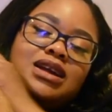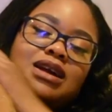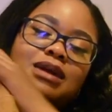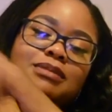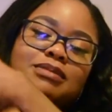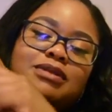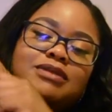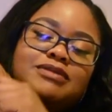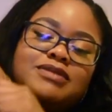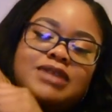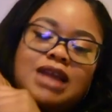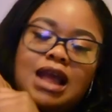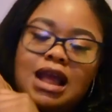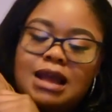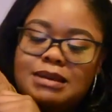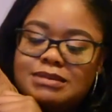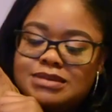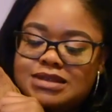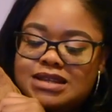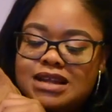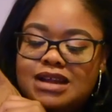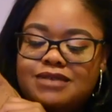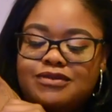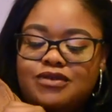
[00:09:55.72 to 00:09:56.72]
a couple of times,
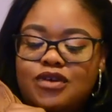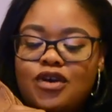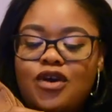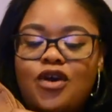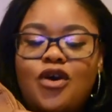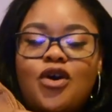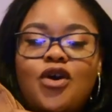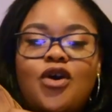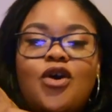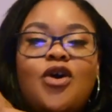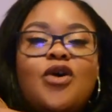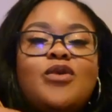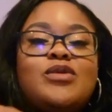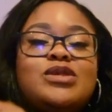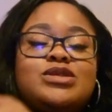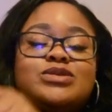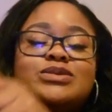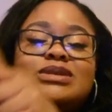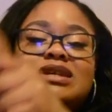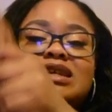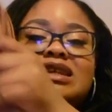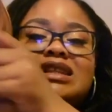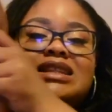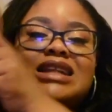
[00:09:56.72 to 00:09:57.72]
and I always
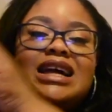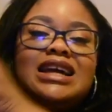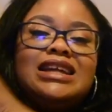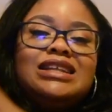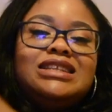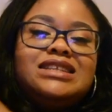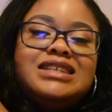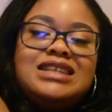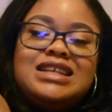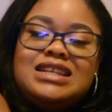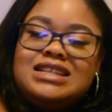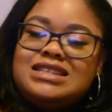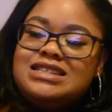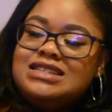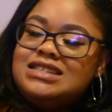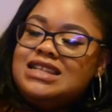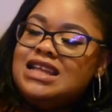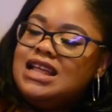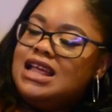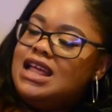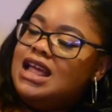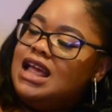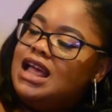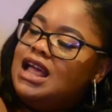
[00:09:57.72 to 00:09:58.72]
really liked it,
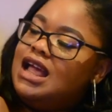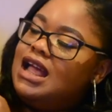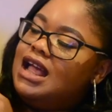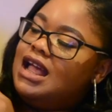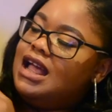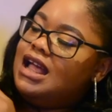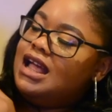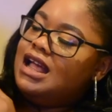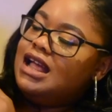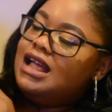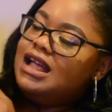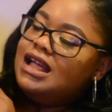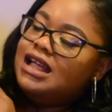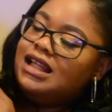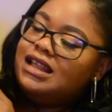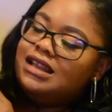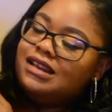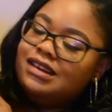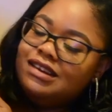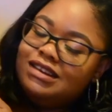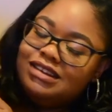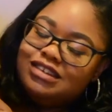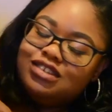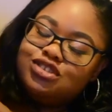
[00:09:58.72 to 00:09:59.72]

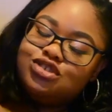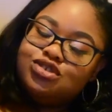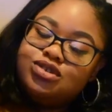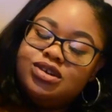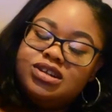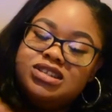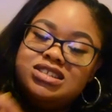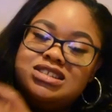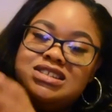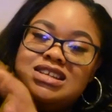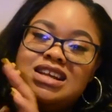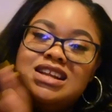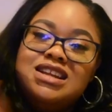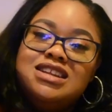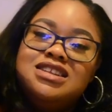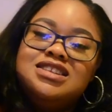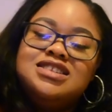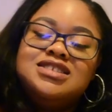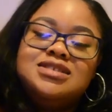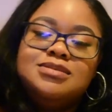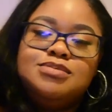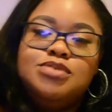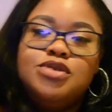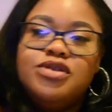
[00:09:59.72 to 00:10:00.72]
and so I decided
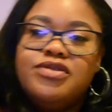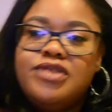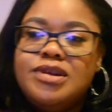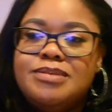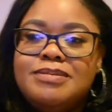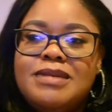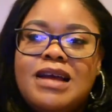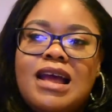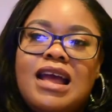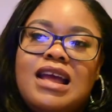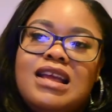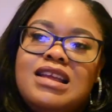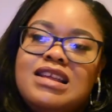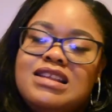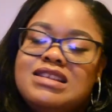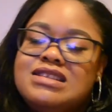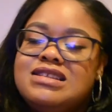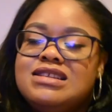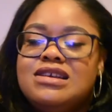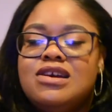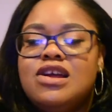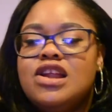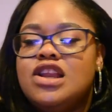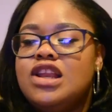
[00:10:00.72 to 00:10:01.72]
it's the perfect bag.
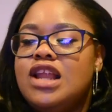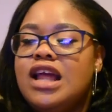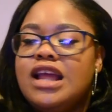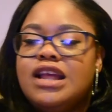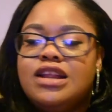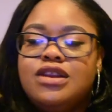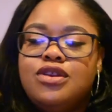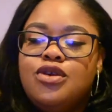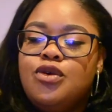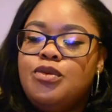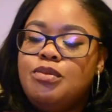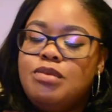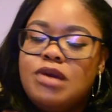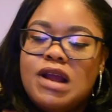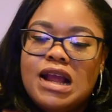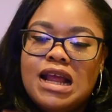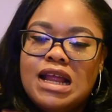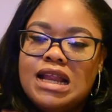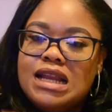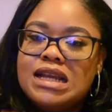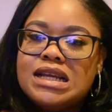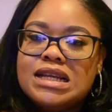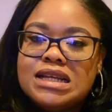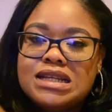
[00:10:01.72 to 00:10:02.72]
It's like no
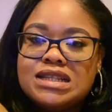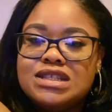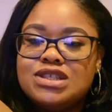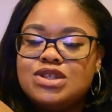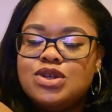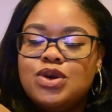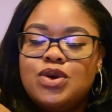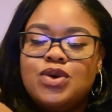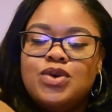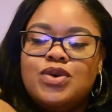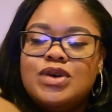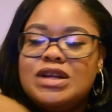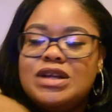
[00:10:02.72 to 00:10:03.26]
brand, so